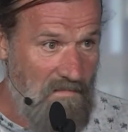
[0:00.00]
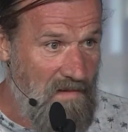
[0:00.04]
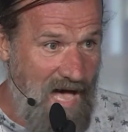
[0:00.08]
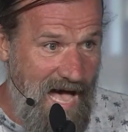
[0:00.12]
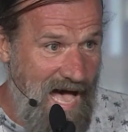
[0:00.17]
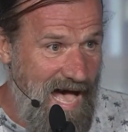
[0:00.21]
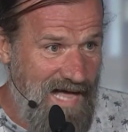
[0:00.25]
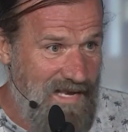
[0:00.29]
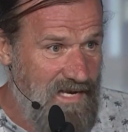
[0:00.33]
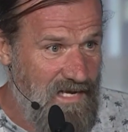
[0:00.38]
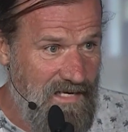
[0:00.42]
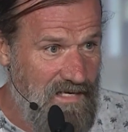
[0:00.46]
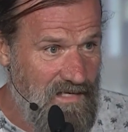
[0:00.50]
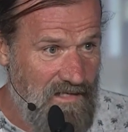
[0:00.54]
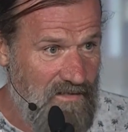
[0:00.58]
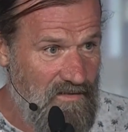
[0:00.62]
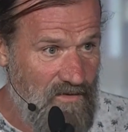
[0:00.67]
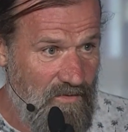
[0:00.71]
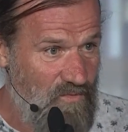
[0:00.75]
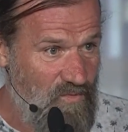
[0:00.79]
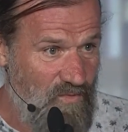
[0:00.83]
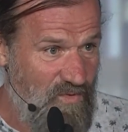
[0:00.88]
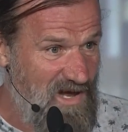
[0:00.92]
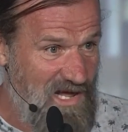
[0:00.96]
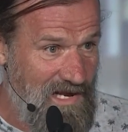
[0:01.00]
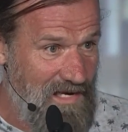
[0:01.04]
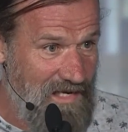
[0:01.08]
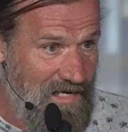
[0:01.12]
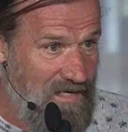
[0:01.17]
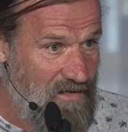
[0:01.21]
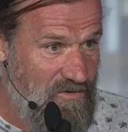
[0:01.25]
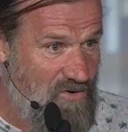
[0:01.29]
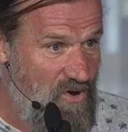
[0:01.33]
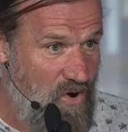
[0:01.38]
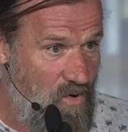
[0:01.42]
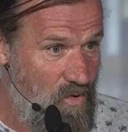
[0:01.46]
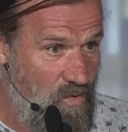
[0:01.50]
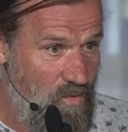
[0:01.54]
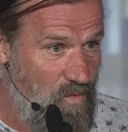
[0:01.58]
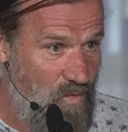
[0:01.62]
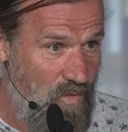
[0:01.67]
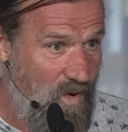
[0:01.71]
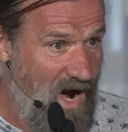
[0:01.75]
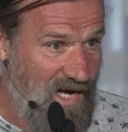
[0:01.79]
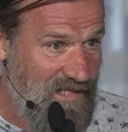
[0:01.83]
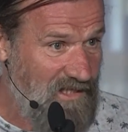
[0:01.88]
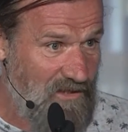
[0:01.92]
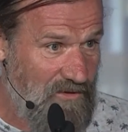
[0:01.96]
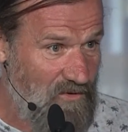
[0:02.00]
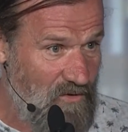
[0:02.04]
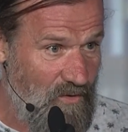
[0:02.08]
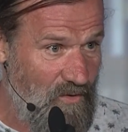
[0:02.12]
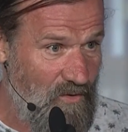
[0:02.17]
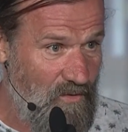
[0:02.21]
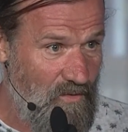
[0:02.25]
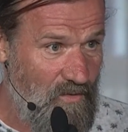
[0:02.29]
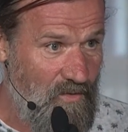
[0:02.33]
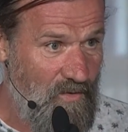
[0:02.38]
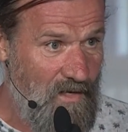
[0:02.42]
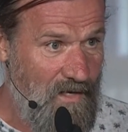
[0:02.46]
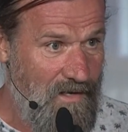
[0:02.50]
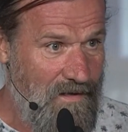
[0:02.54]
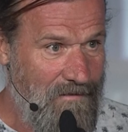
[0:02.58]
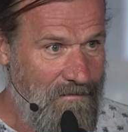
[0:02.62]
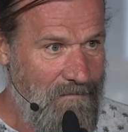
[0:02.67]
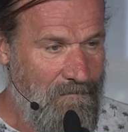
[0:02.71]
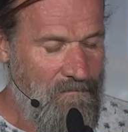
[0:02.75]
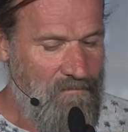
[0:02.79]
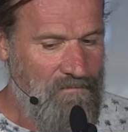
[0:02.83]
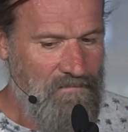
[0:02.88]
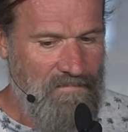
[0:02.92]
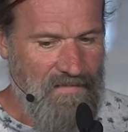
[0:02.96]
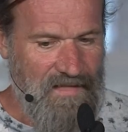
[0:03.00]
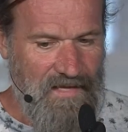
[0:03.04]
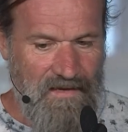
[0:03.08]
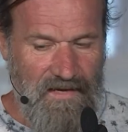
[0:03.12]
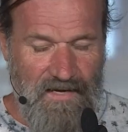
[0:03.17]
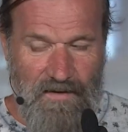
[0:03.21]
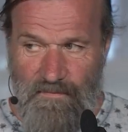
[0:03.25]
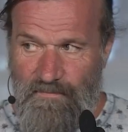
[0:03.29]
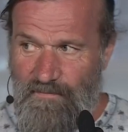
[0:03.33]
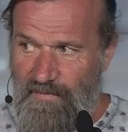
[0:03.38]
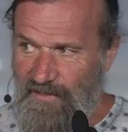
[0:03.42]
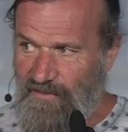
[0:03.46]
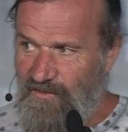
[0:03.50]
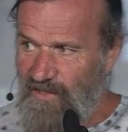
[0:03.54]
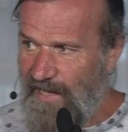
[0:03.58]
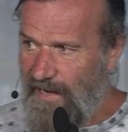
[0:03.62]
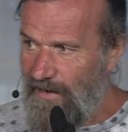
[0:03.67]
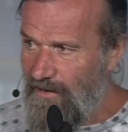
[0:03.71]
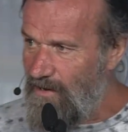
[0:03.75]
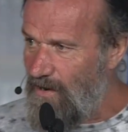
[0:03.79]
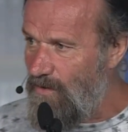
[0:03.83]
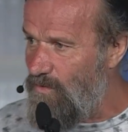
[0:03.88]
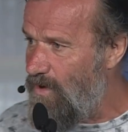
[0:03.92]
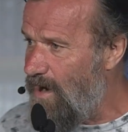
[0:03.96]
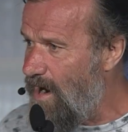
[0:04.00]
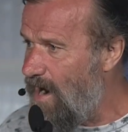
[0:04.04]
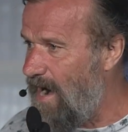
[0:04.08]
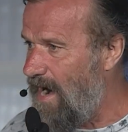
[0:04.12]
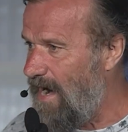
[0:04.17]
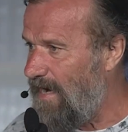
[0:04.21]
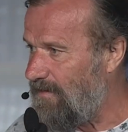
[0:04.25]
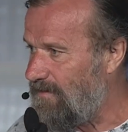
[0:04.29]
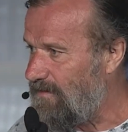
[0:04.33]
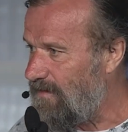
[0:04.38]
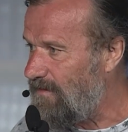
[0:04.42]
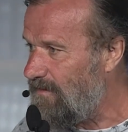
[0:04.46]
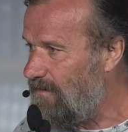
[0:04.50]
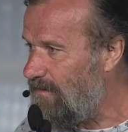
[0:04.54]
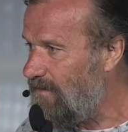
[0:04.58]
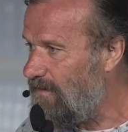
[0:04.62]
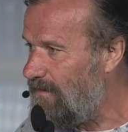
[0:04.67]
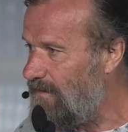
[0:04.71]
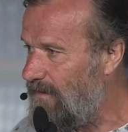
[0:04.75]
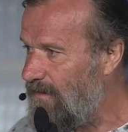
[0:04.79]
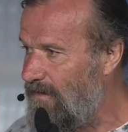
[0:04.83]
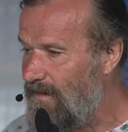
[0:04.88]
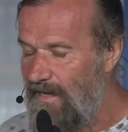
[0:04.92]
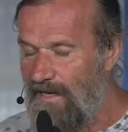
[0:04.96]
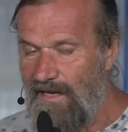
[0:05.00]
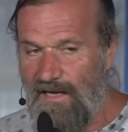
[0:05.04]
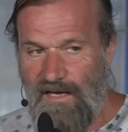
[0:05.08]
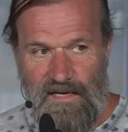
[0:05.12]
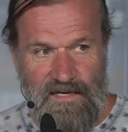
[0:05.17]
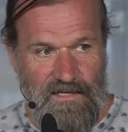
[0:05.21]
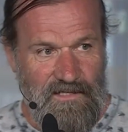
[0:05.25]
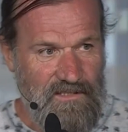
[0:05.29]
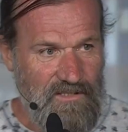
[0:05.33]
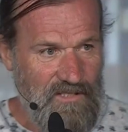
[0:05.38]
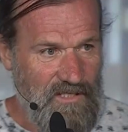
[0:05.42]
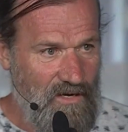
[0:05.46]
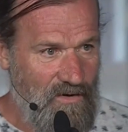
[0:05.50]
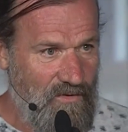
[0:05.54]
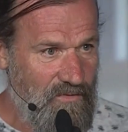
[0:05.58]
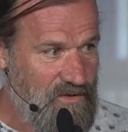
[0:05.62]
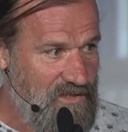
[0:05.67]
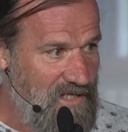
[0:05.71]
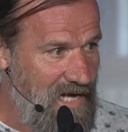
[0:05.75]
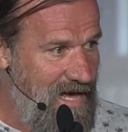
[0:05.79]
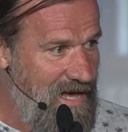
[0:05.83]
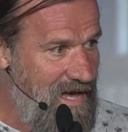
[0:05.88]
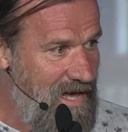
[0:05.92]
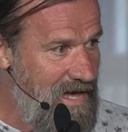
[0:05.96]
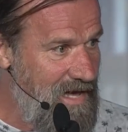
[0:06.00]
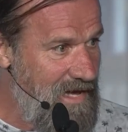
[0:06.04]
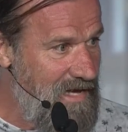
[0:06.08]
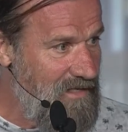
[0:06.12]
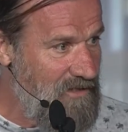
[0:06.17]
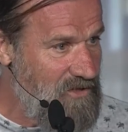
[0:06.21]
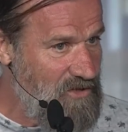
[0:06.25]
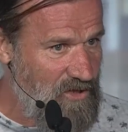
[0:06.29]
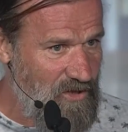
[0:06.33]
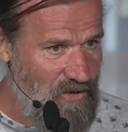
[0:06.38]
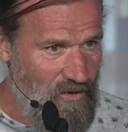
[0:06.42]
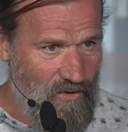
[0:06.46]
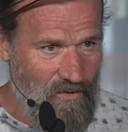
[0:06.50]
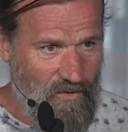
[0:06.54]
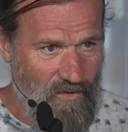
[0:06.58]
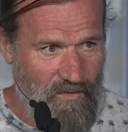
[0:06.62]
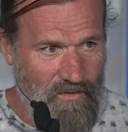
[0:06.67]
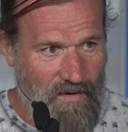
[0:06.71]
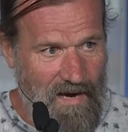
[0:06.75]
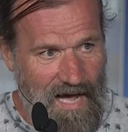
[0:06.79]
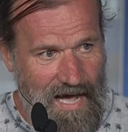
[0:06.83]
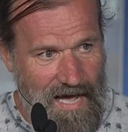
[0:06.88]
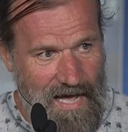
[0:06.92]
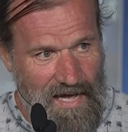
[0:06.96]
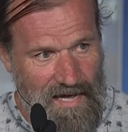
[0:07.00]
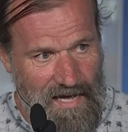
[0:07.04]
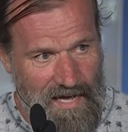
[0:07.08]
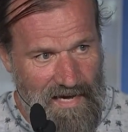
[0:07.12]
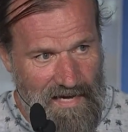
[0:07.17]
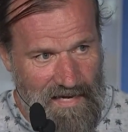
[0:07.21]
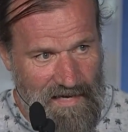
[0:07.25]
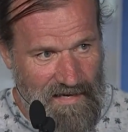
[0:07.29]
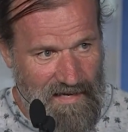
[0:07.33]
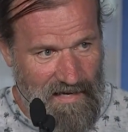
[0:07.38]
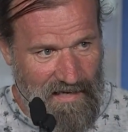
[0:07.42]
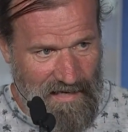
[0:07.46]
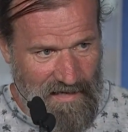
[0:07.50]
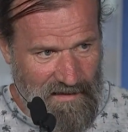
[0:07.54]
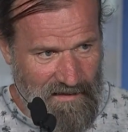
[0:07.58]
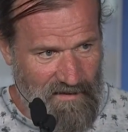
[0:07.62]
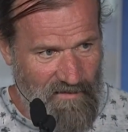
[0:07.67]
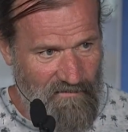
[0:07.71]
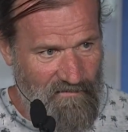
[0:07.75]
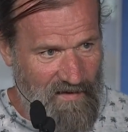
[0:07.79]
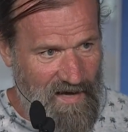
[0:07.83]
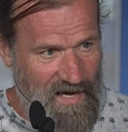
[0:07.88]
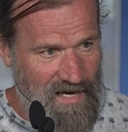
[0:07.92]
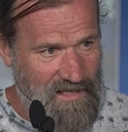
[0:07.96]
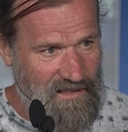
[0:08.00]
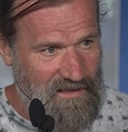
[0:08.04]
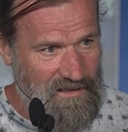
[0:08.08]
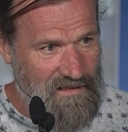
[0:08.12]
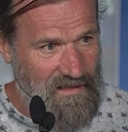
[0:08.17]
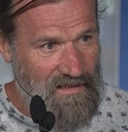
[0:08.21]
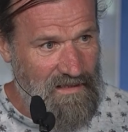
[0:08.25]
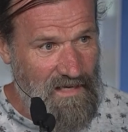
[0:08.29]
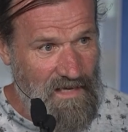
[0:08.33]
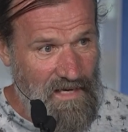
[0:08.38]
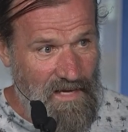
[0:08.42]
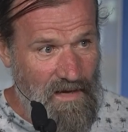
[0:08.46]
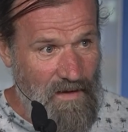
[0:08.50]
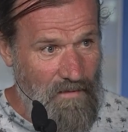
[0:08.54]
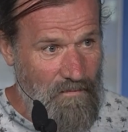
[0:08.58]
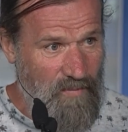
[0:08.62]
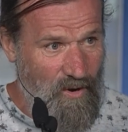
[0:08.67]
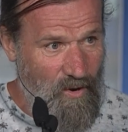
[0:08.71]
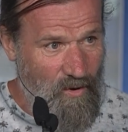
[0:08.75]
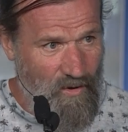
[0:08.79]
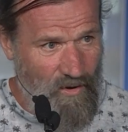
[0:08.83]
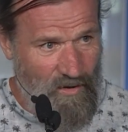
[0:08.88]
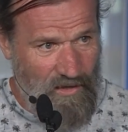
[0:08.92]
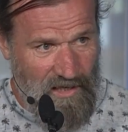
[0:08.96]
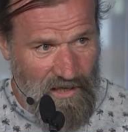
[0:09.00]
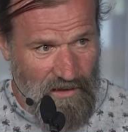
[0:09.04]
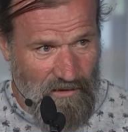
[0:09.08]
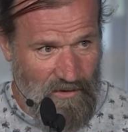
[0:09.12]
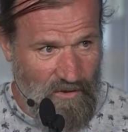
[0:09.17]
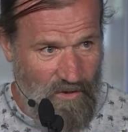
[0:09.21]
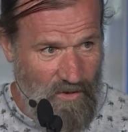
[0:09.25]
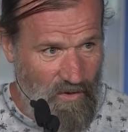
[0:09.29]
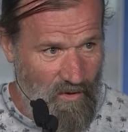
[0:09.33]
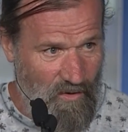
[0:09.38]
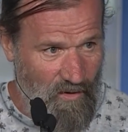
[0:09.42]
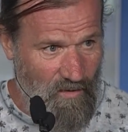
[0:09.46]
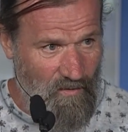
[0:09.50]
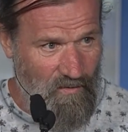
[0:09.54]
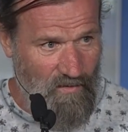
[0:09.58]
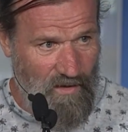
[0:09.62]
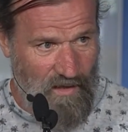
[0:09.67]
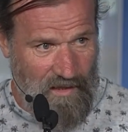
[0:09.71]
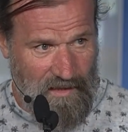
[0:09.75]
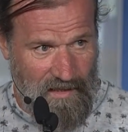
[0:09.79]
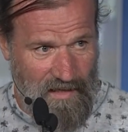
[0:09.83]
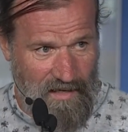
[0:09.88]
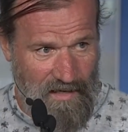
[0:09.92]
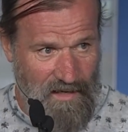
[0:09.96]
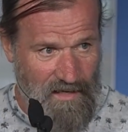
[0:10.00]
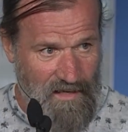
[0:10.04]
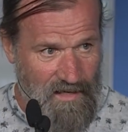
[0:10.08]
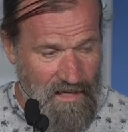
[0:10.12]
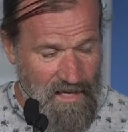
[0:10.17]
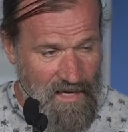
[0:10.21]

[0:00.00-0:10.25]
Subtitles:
I didn't really know what to do. But there I was. So day 2, in the vest, pouring the cold water.